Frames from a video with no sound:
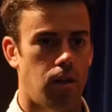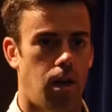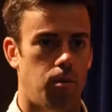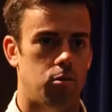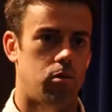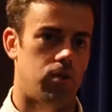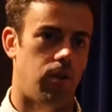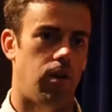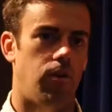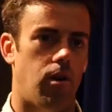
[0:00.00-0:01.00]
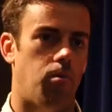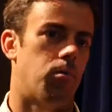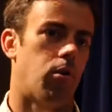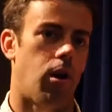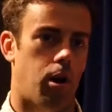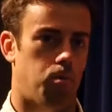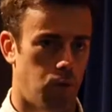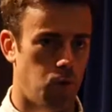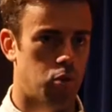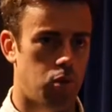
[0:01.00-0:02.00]
Um, so it's a very, very broad
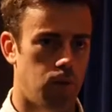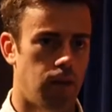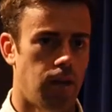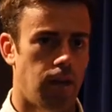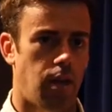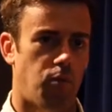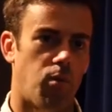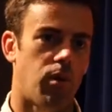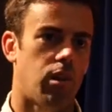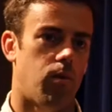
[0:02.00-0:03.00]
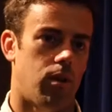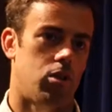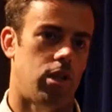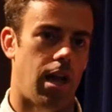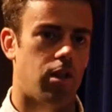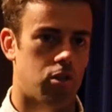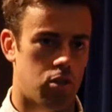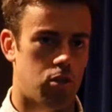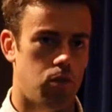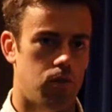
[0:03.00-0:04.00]
approach to it, and we really want to challenge
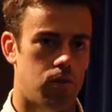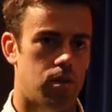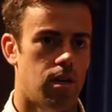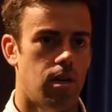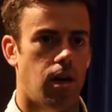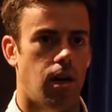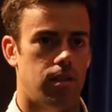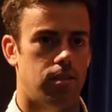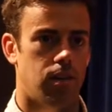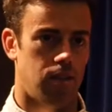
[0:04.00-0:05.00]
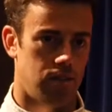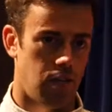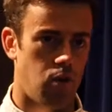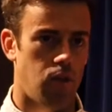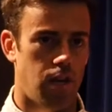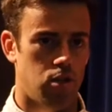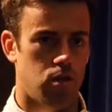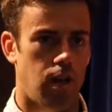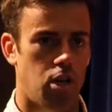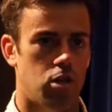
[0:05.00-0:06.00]
the students uh, to continue the
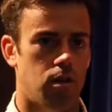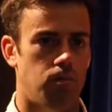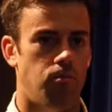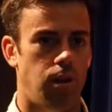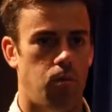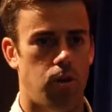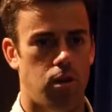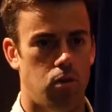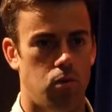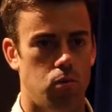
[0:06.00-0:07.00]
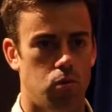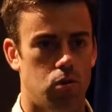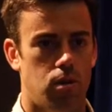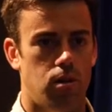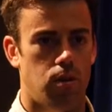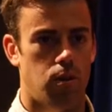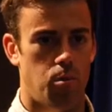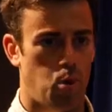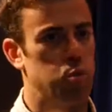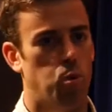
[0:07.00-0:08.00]
education, and we use the
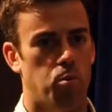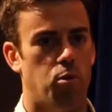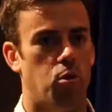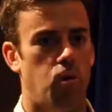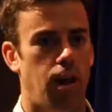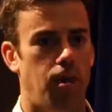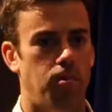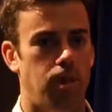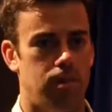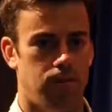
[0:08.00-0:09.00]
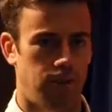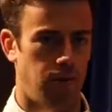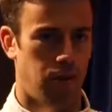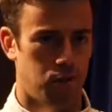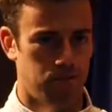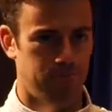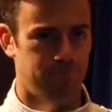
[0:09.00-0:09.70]
motorsport program as the foundation.